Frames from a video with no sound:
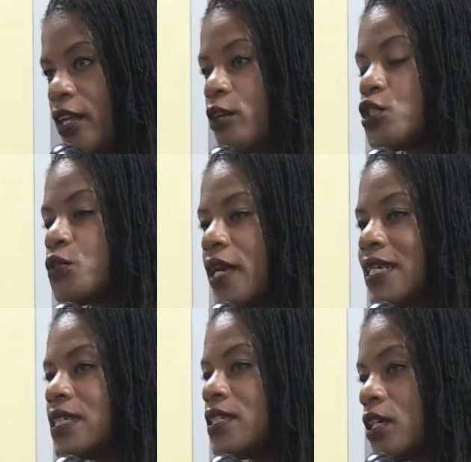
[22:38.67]
They are
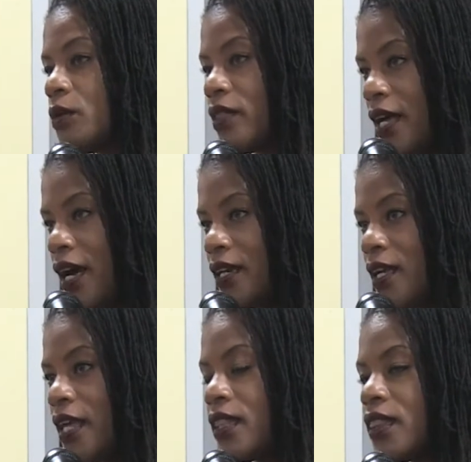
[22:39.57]
trained to deal with
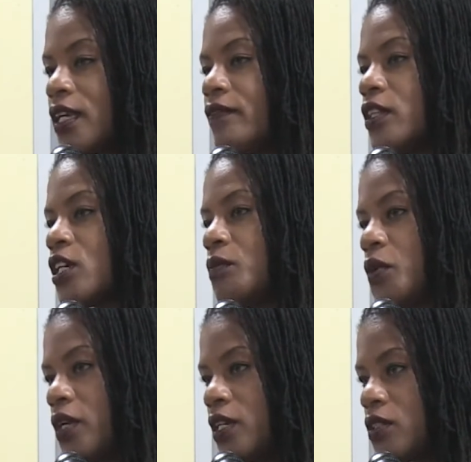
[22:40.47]
that. They live in the
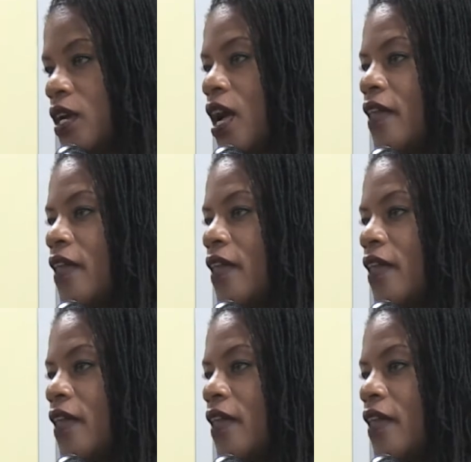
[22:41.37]
communities